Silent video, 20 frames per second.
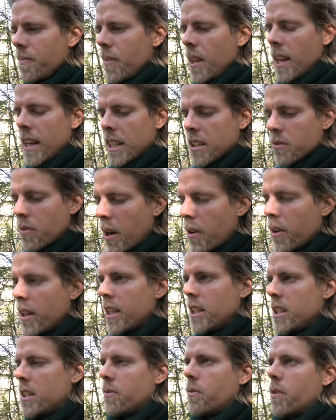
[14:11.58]
It's very
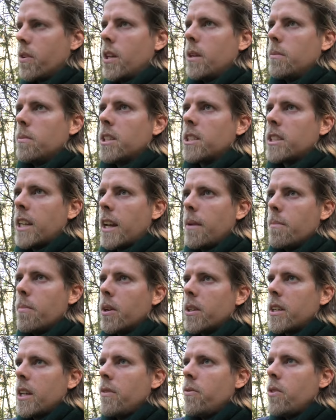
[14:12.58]
easy for them to say,
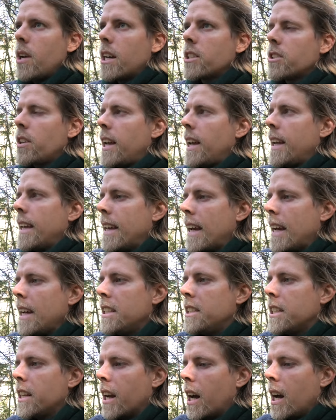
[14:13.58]
but if you actually
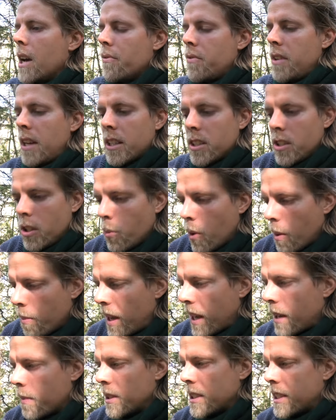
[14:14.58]
engage in life, yes, you will
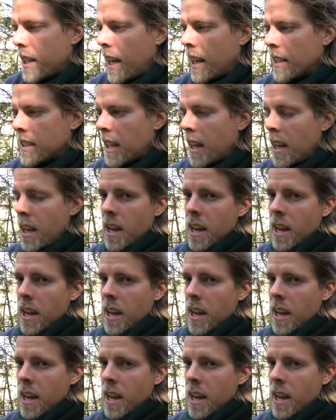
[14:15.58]
make mistakes.